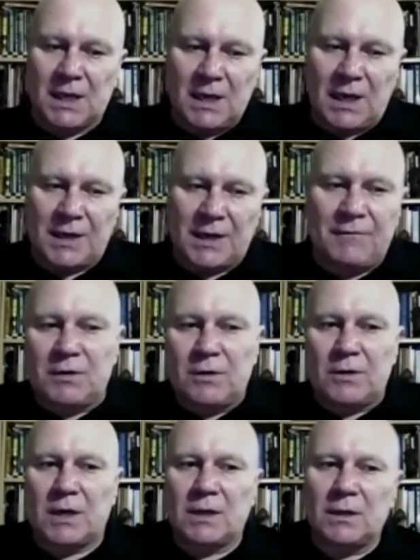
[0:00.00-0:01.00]
And if you look
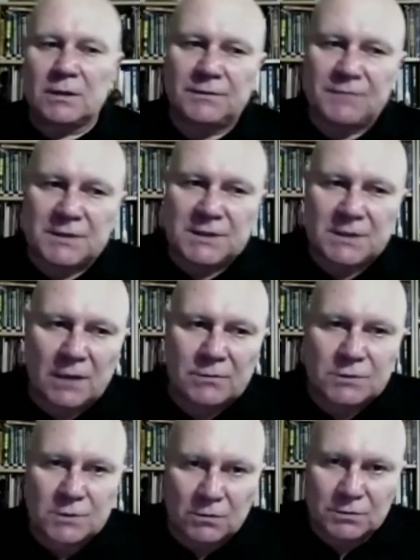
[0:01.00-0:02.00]
at a lot of the stone
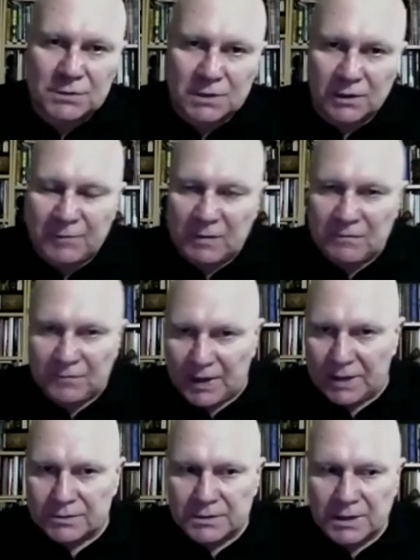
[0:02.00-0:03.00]
tools that have been
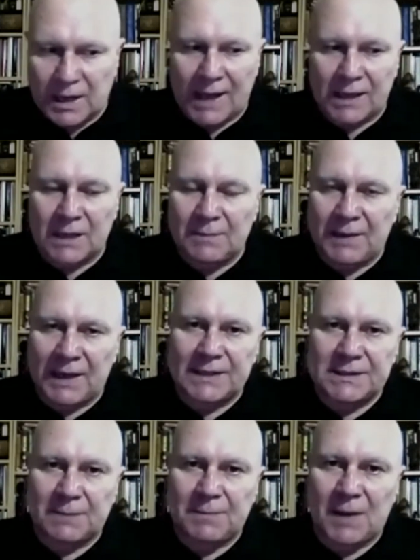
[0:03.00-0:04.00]
found at Göbekli
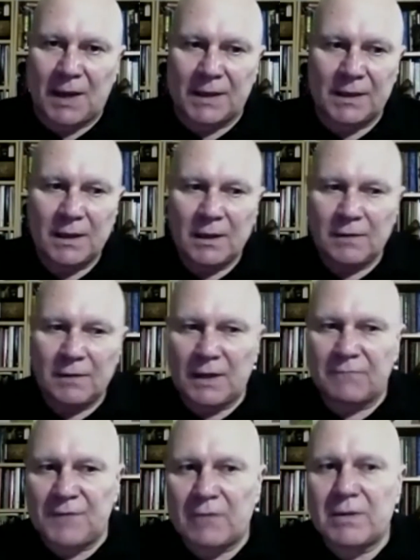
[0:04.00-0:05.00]
Tepe, they
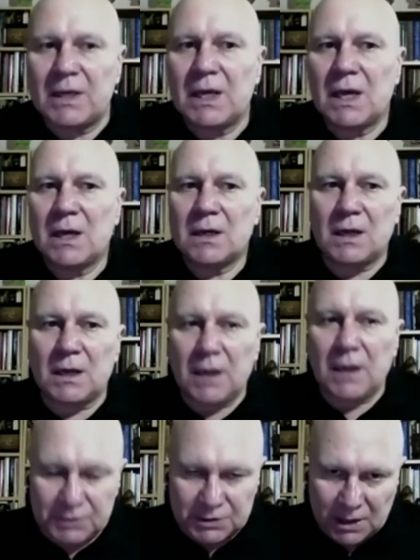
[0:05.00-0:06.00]
very
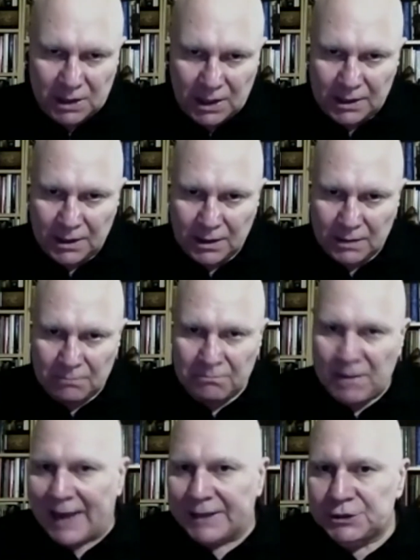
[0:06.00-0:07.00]
closely
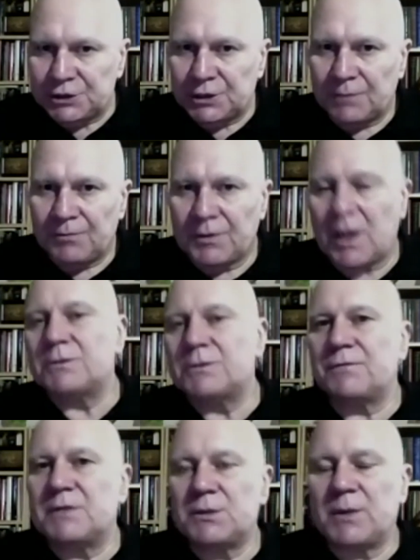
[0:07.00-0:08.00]
match those of
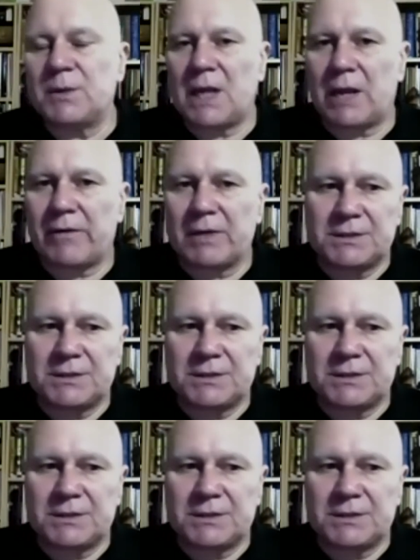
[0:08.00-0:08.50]
the Swederians.